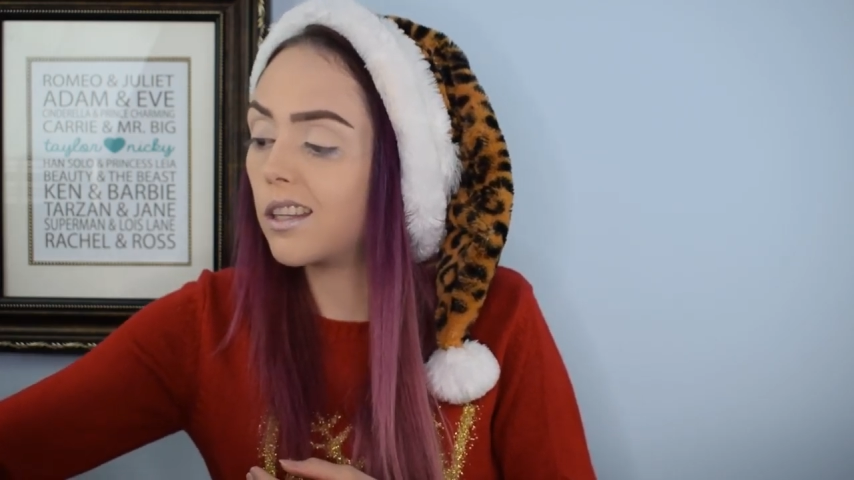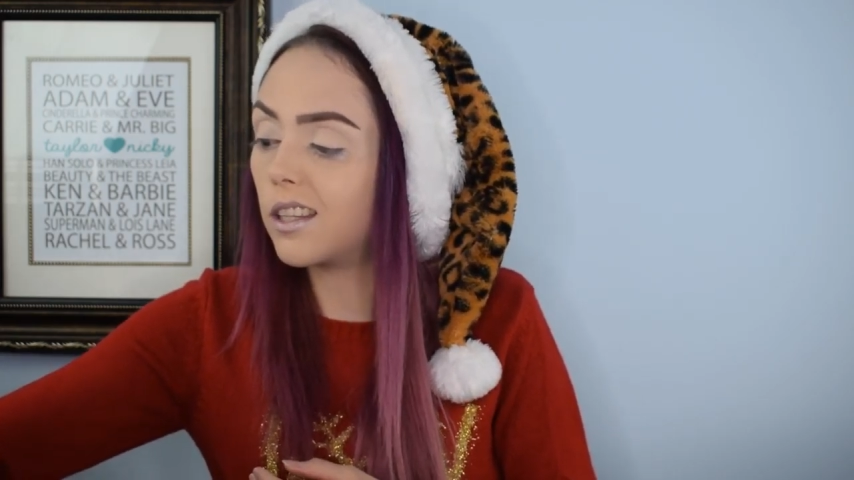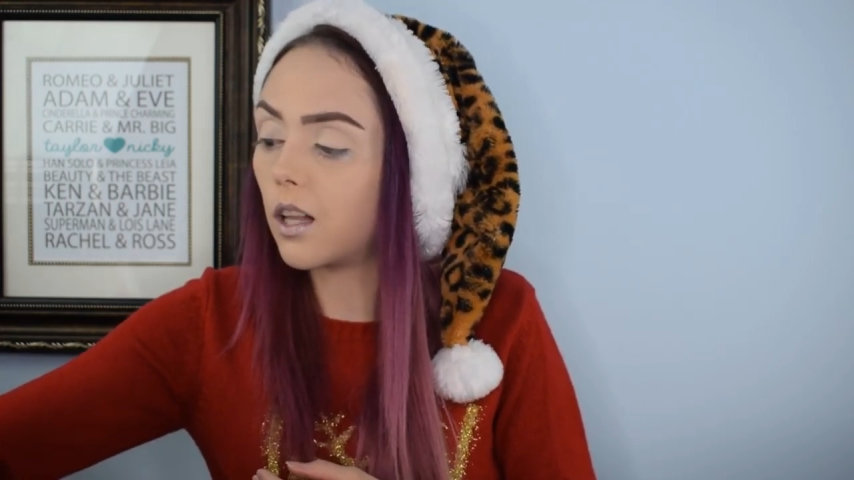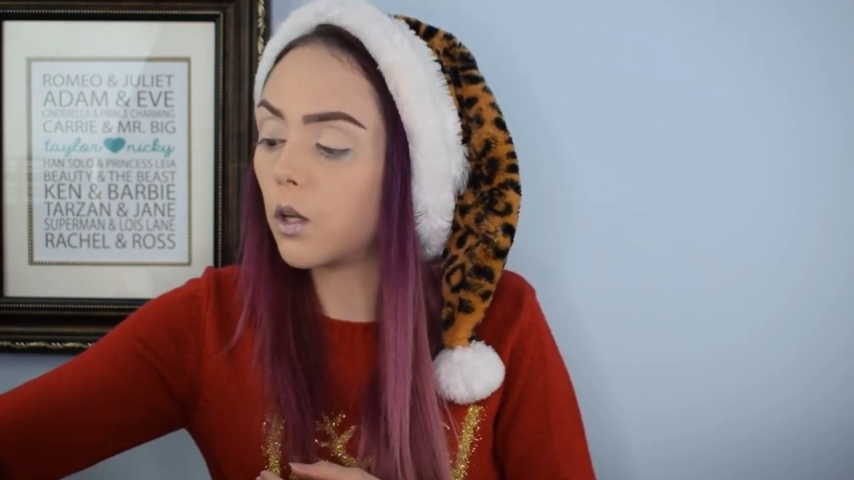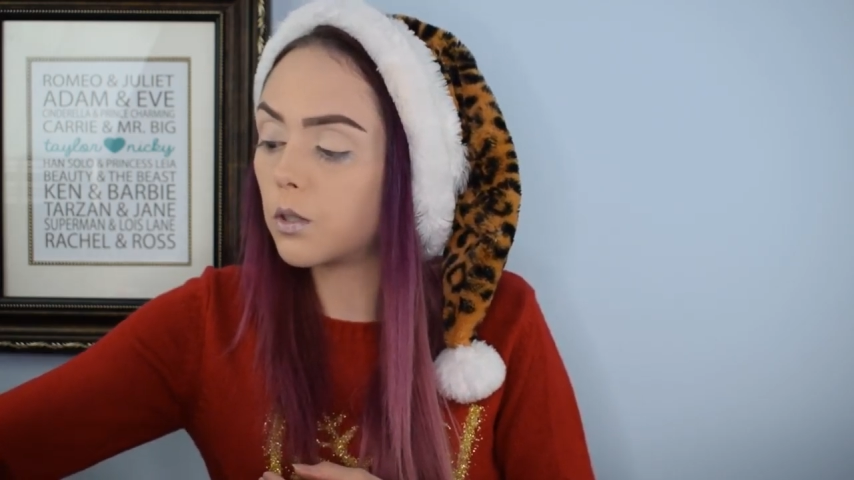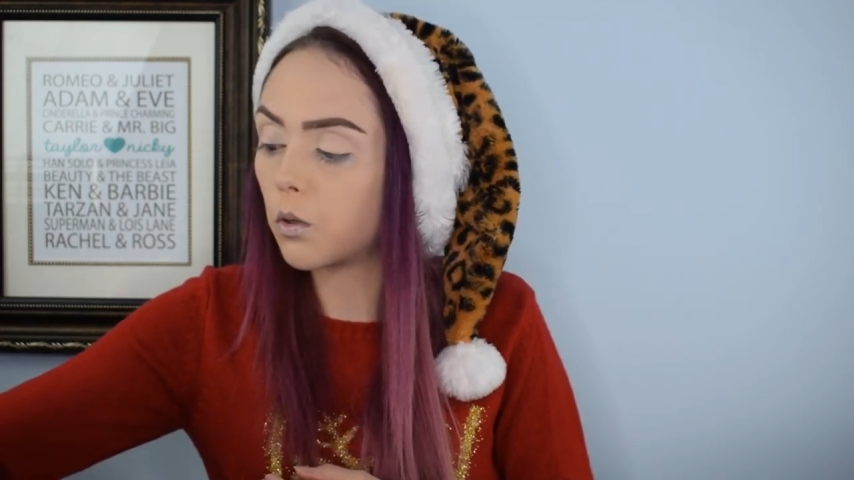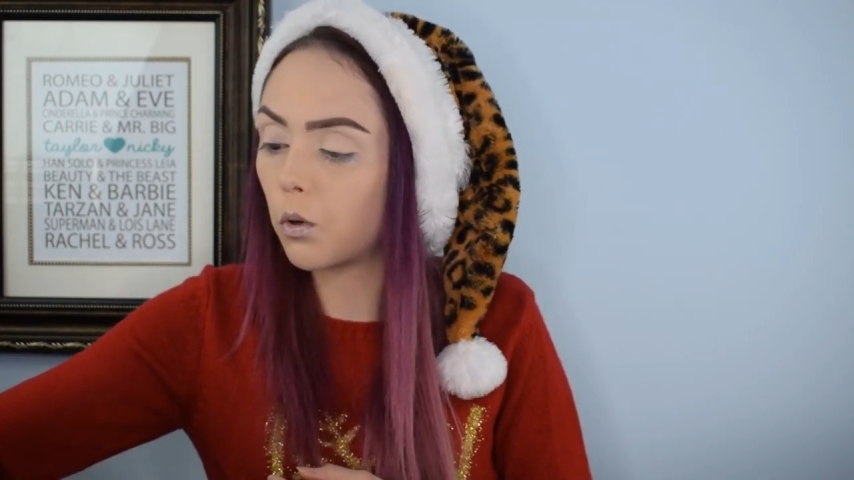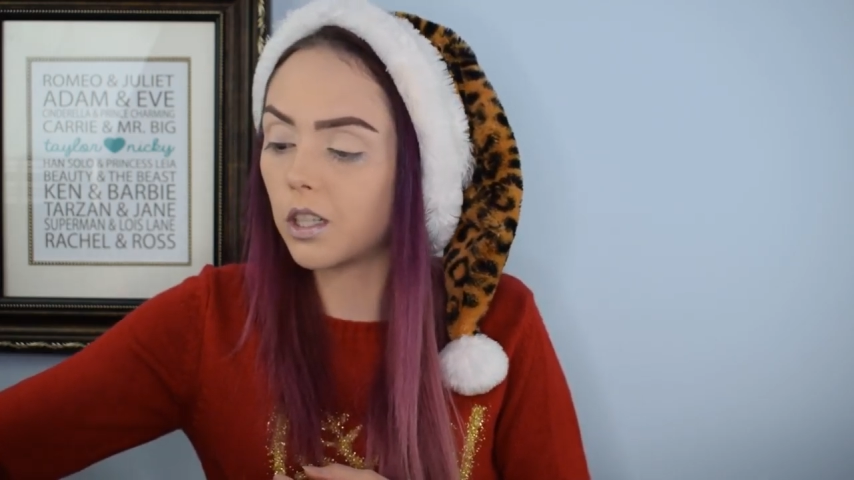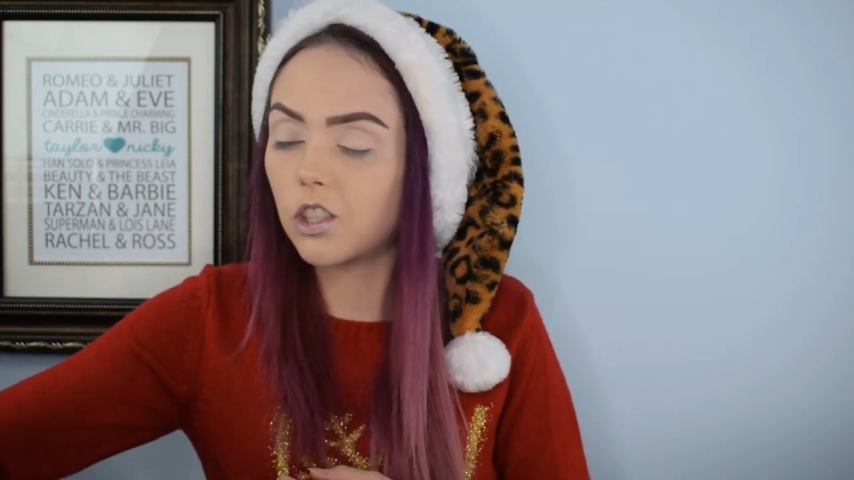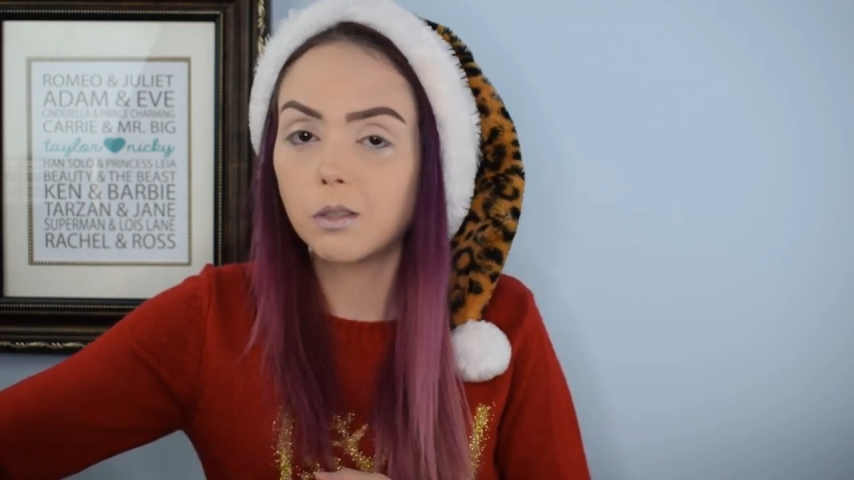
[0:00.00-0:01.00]
yellows and
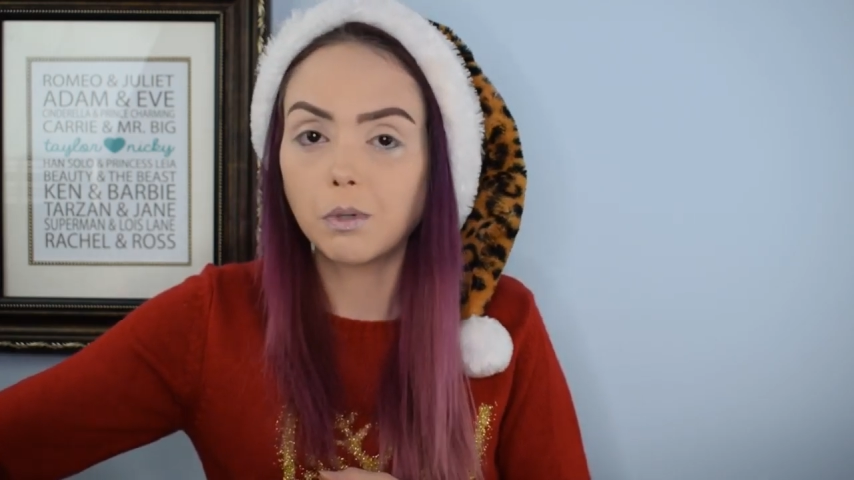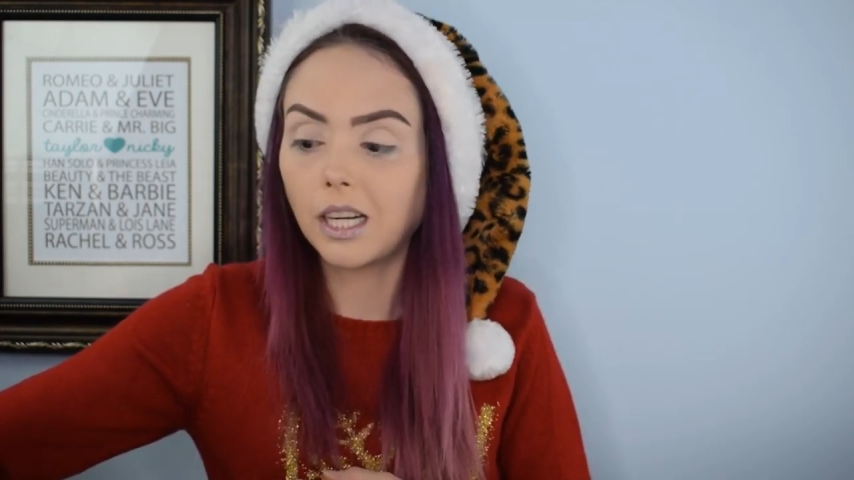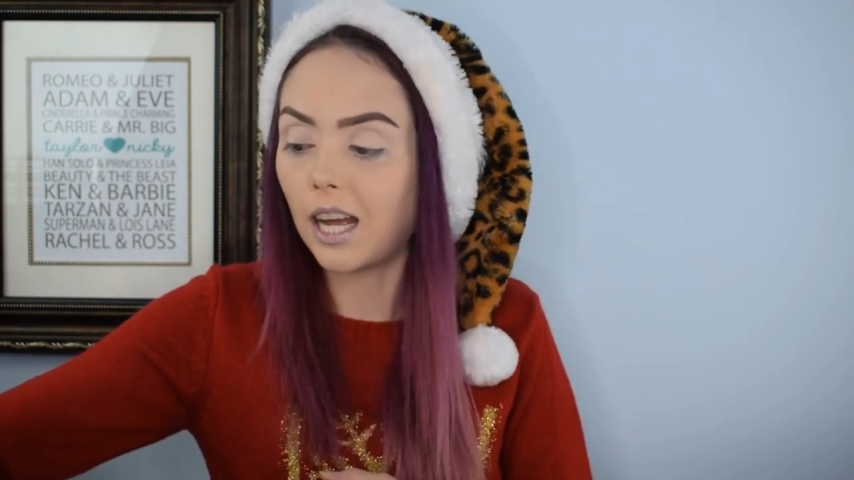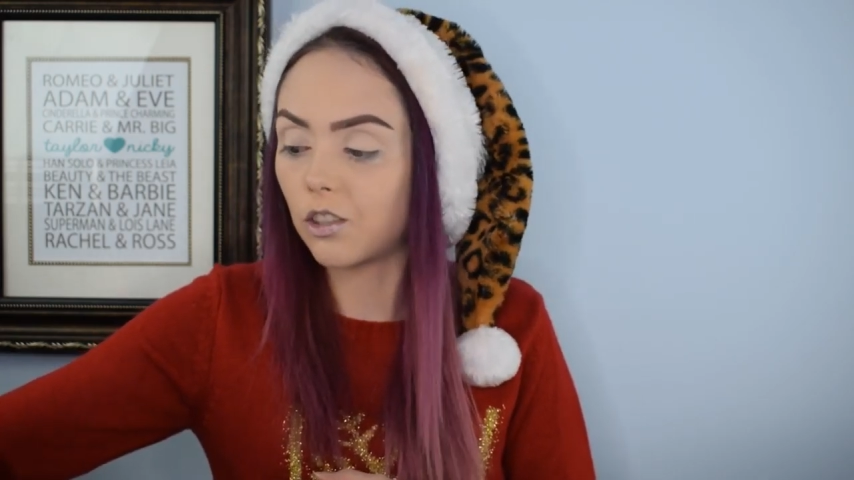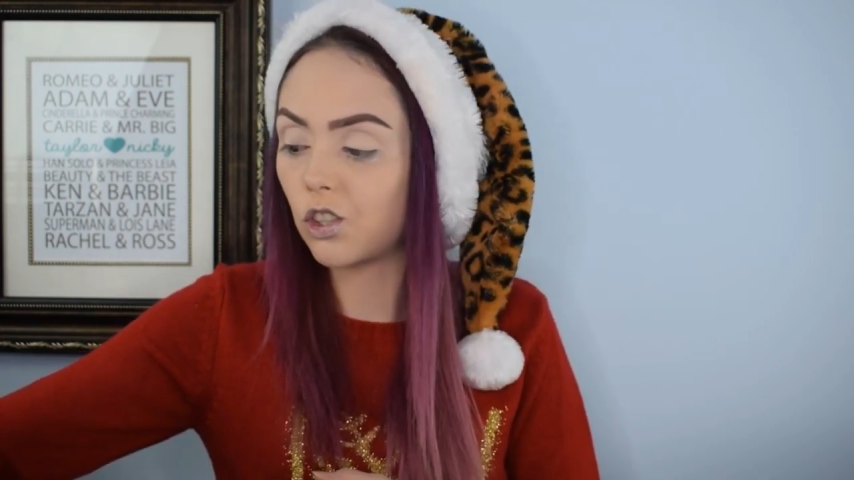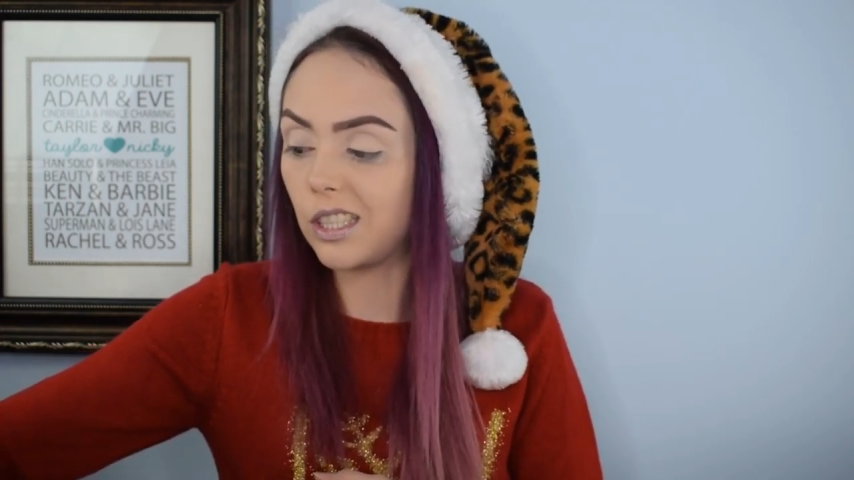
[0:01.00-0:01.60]
oranges, but it actually